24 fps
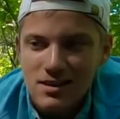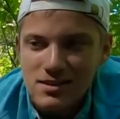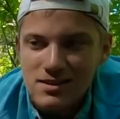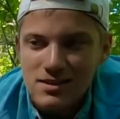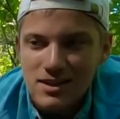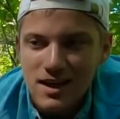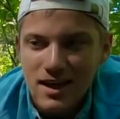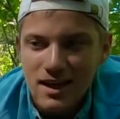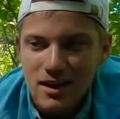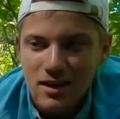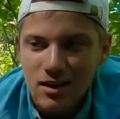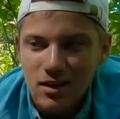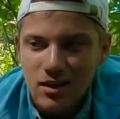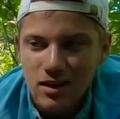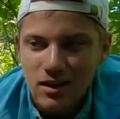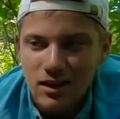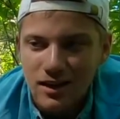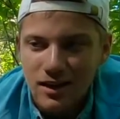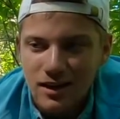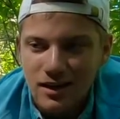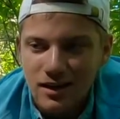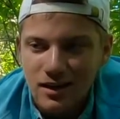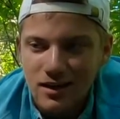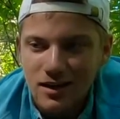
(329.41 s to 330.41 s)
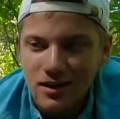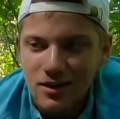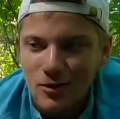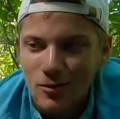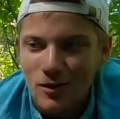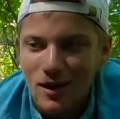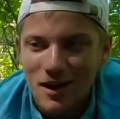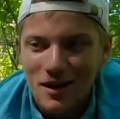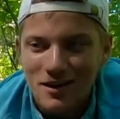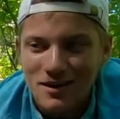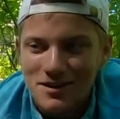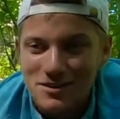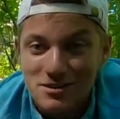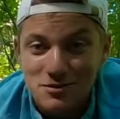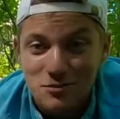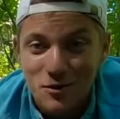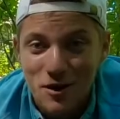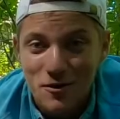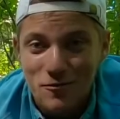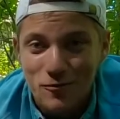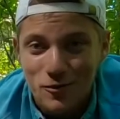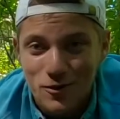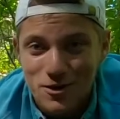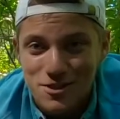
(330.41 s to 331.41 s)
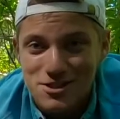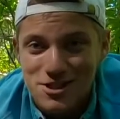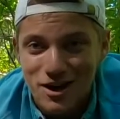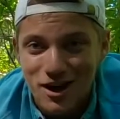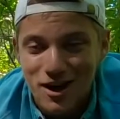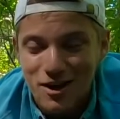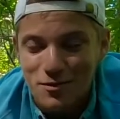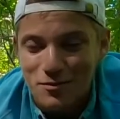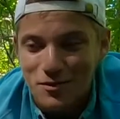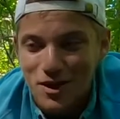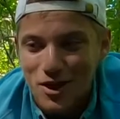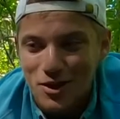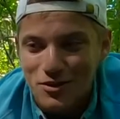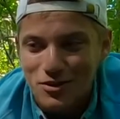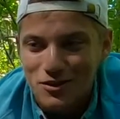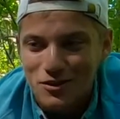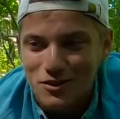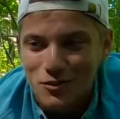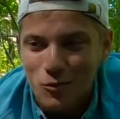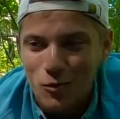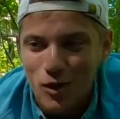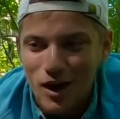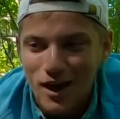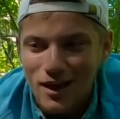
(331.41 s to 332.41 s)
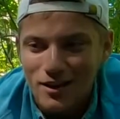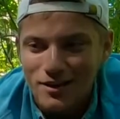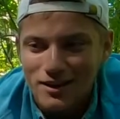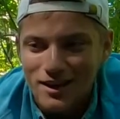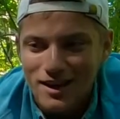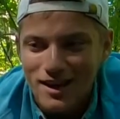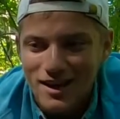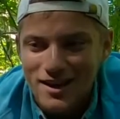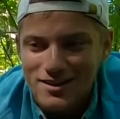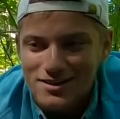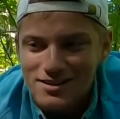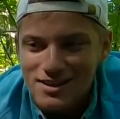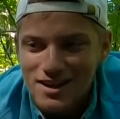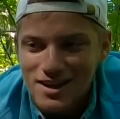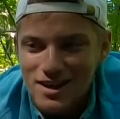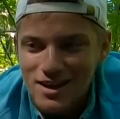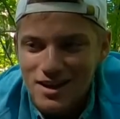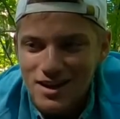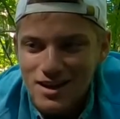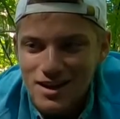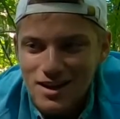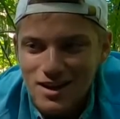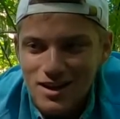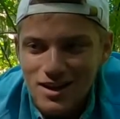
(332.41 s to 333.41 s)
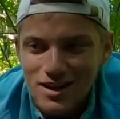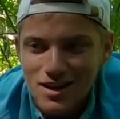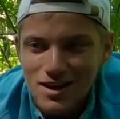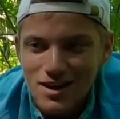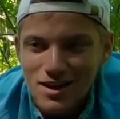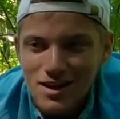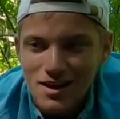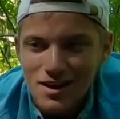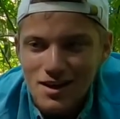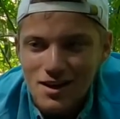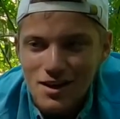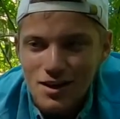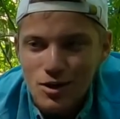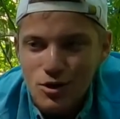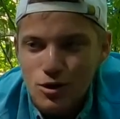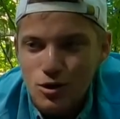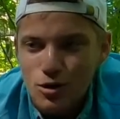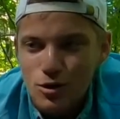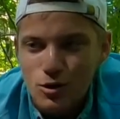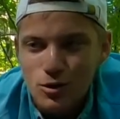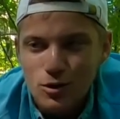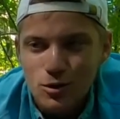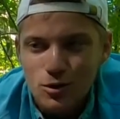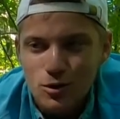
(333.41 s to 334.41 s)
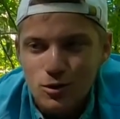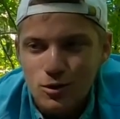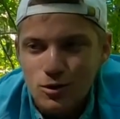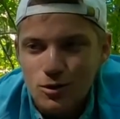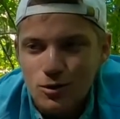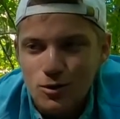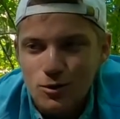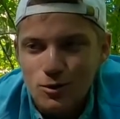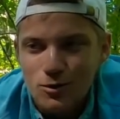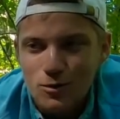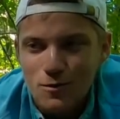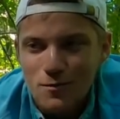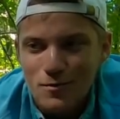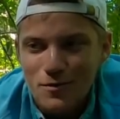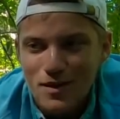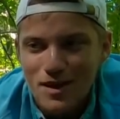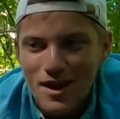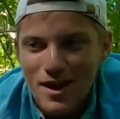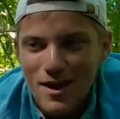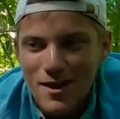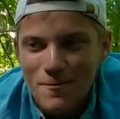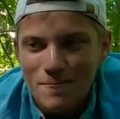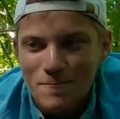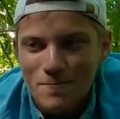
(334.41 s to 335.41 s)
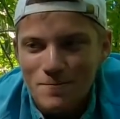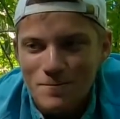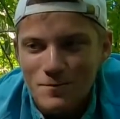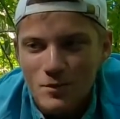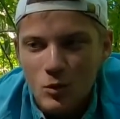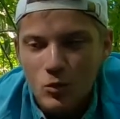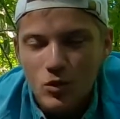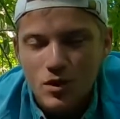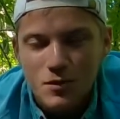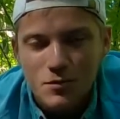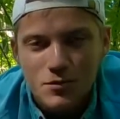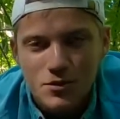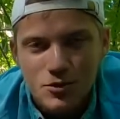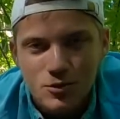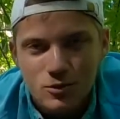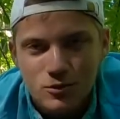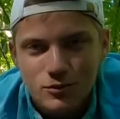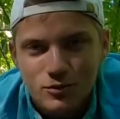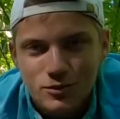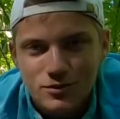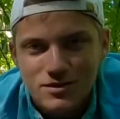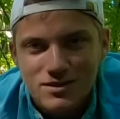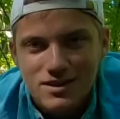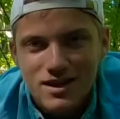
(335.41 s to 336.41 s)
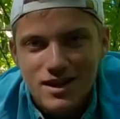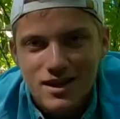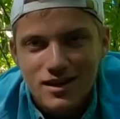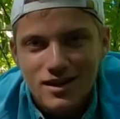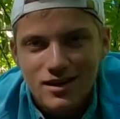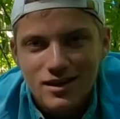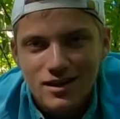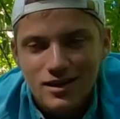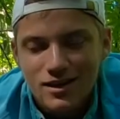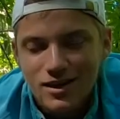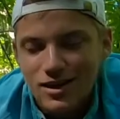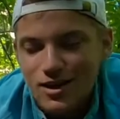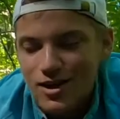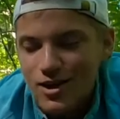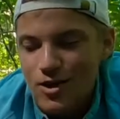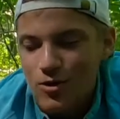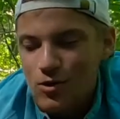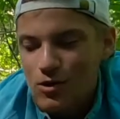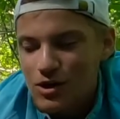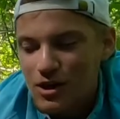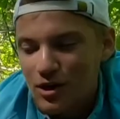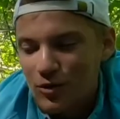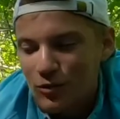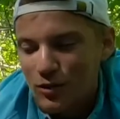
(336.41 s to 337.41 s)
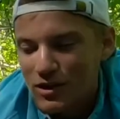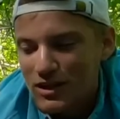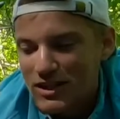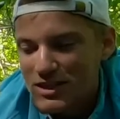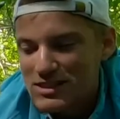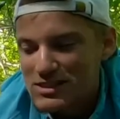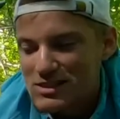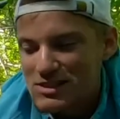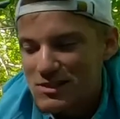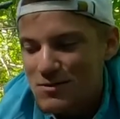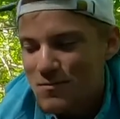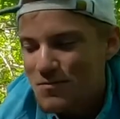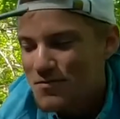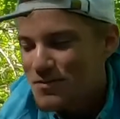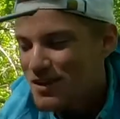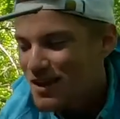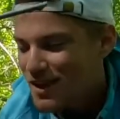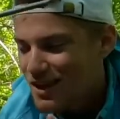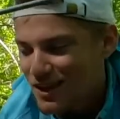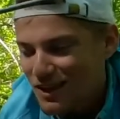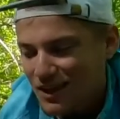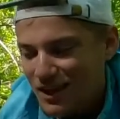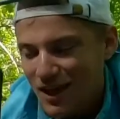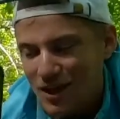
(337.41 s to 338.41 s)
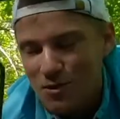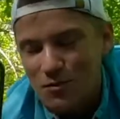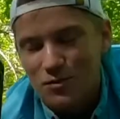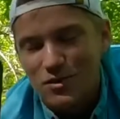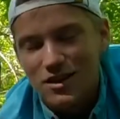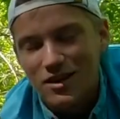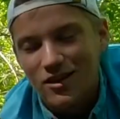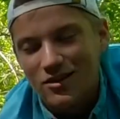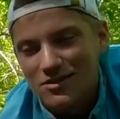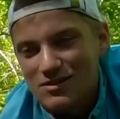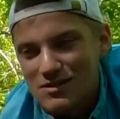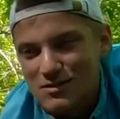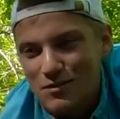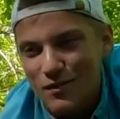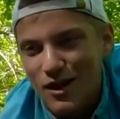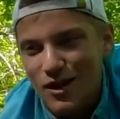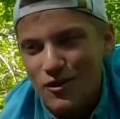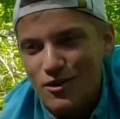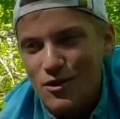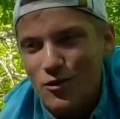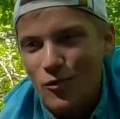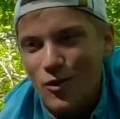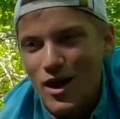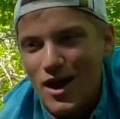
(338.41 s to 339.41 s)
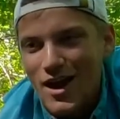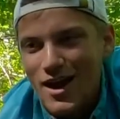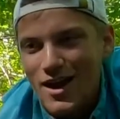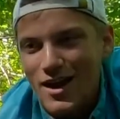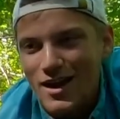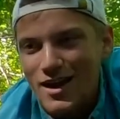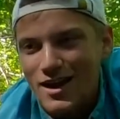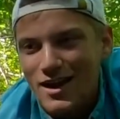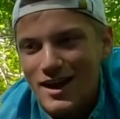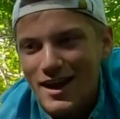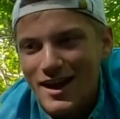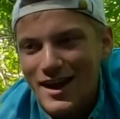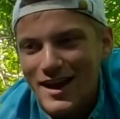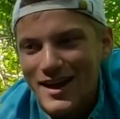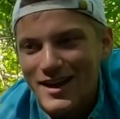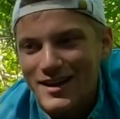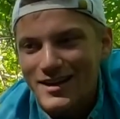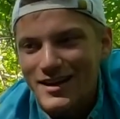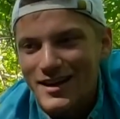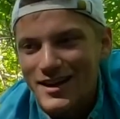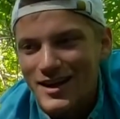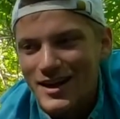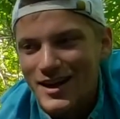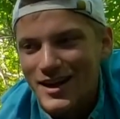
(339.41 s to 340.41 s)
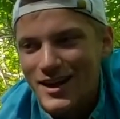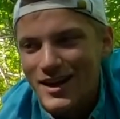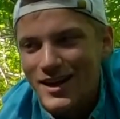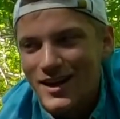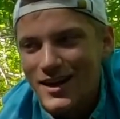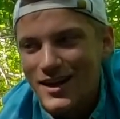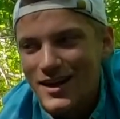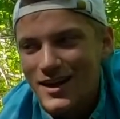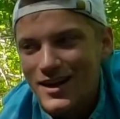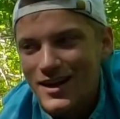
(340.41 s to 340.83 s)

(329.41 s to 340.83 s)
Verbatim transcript: and take it all in. Wow, this is my first cottonmouth in the wild, guys. Whew, man, what a beautiful snake. We're going to release him, let him be on his merry way, and uh,